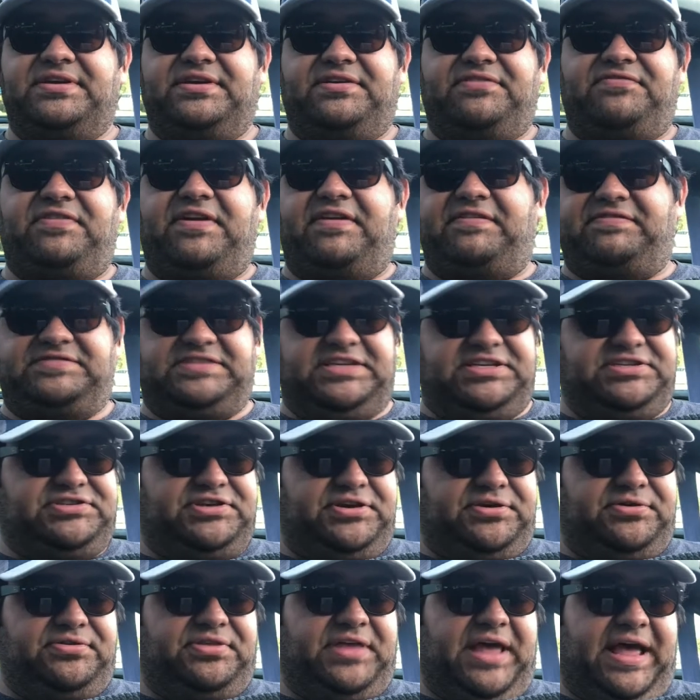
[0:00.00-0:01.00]

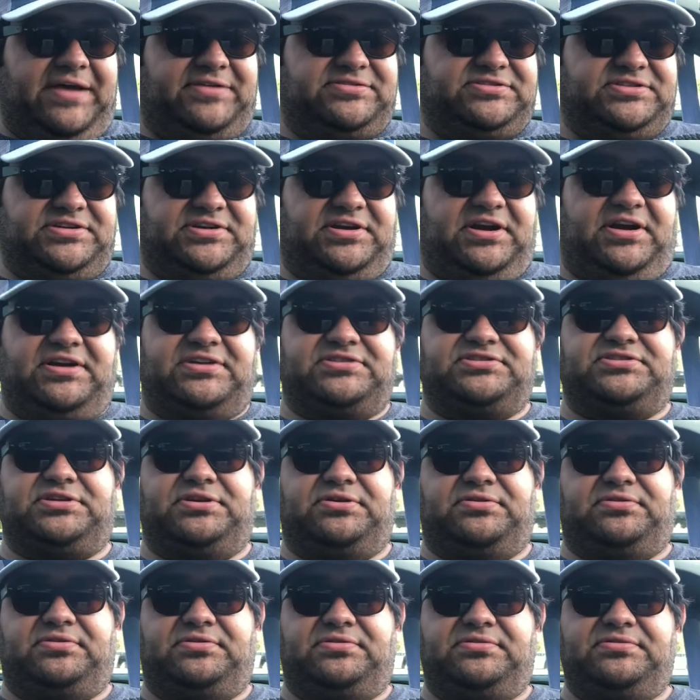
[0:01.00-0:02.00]
52,000 cars
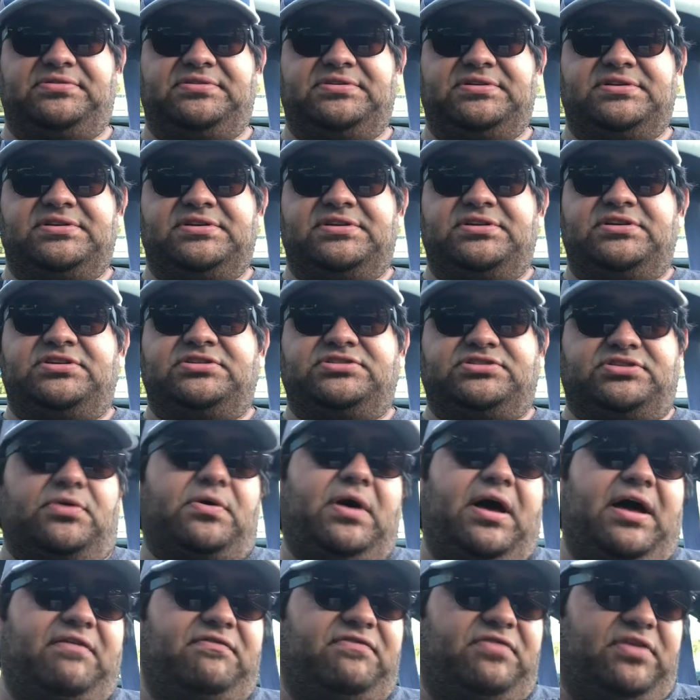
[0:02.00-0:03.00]
total. So
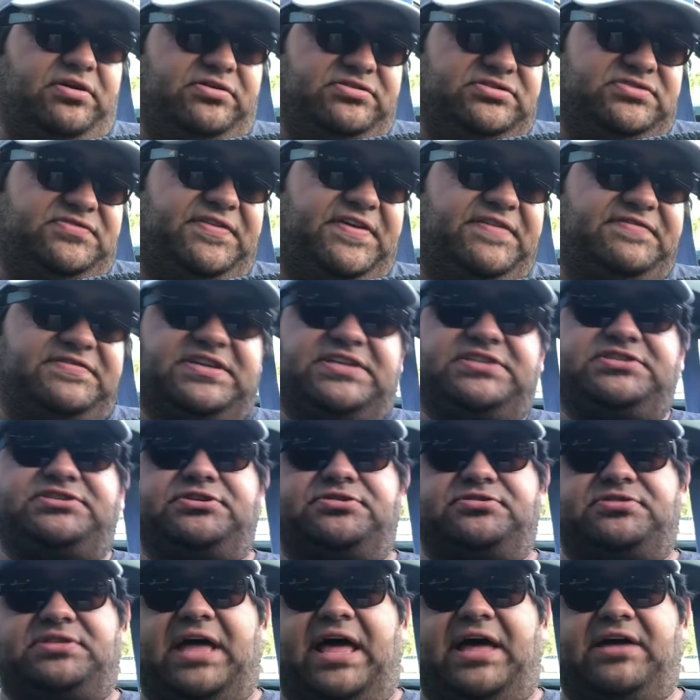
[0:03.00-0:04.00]
of those
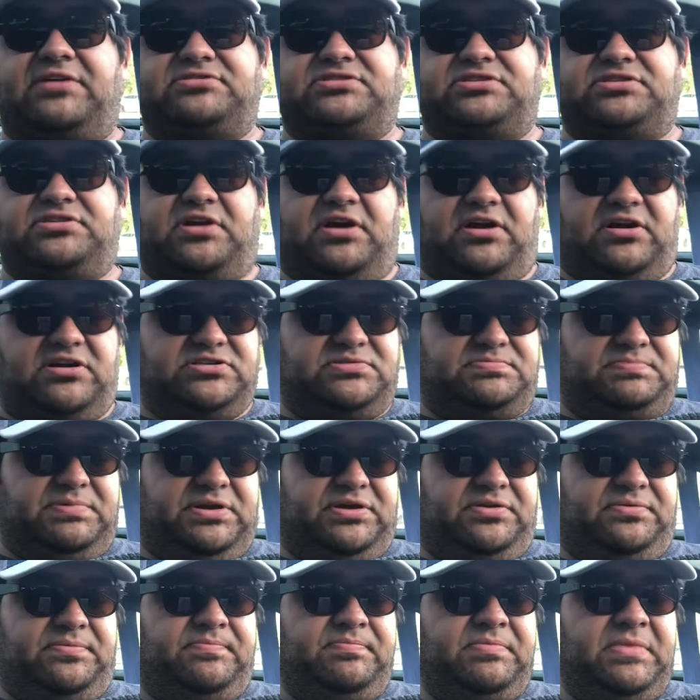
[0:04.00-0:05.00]
52,000 cars
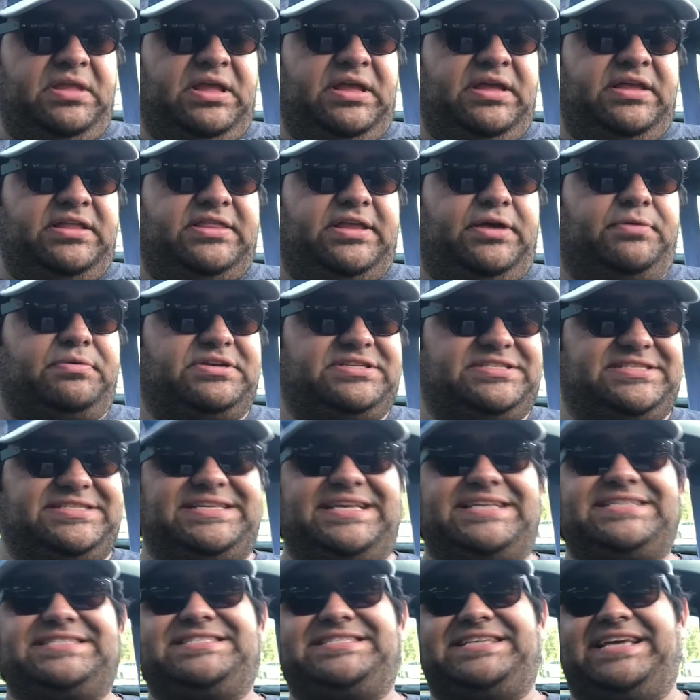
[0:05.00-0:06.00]
built, there were
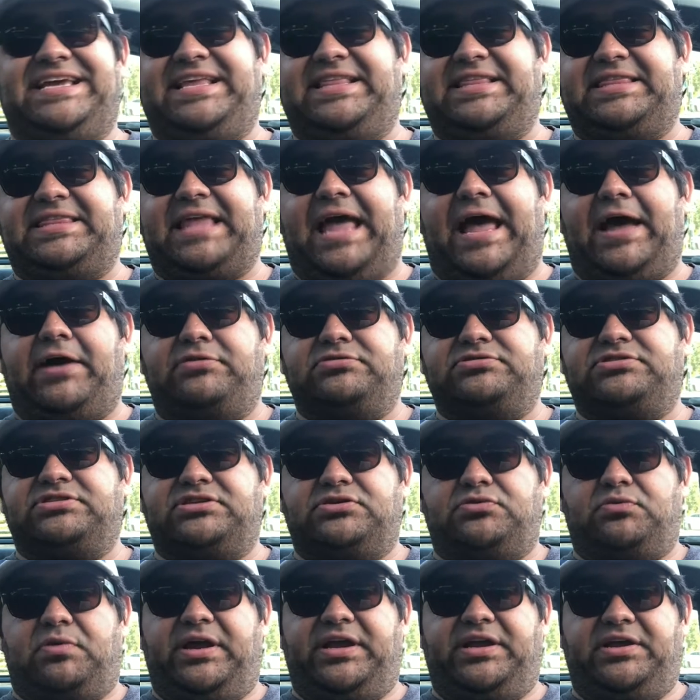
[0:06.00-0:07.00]

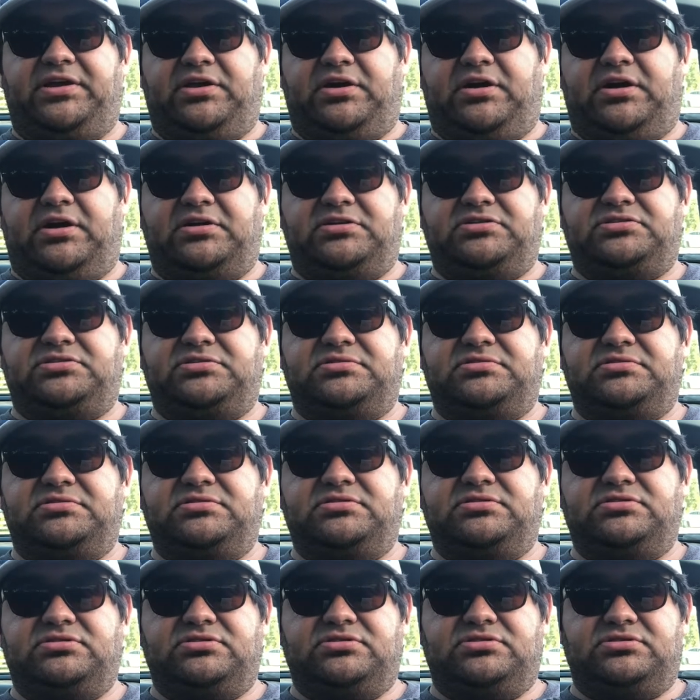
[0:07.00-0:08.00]
16,000 white cars.
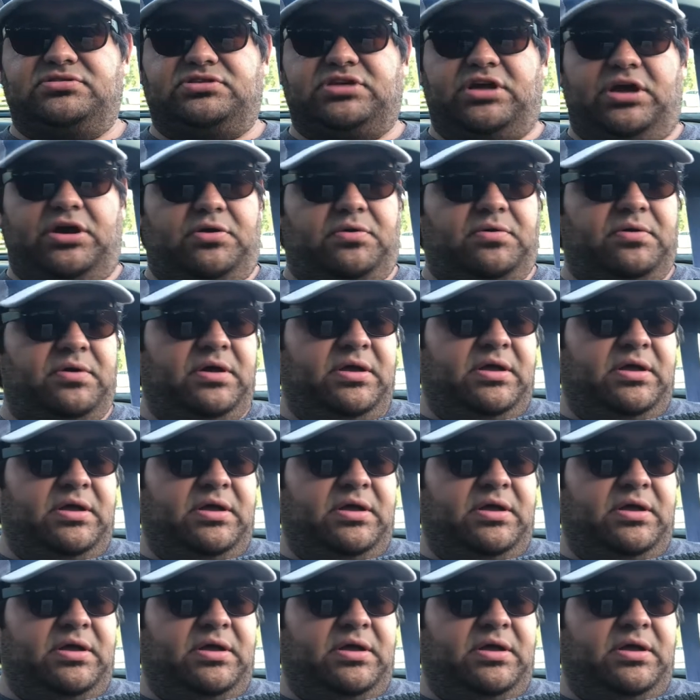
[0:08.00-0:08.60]
So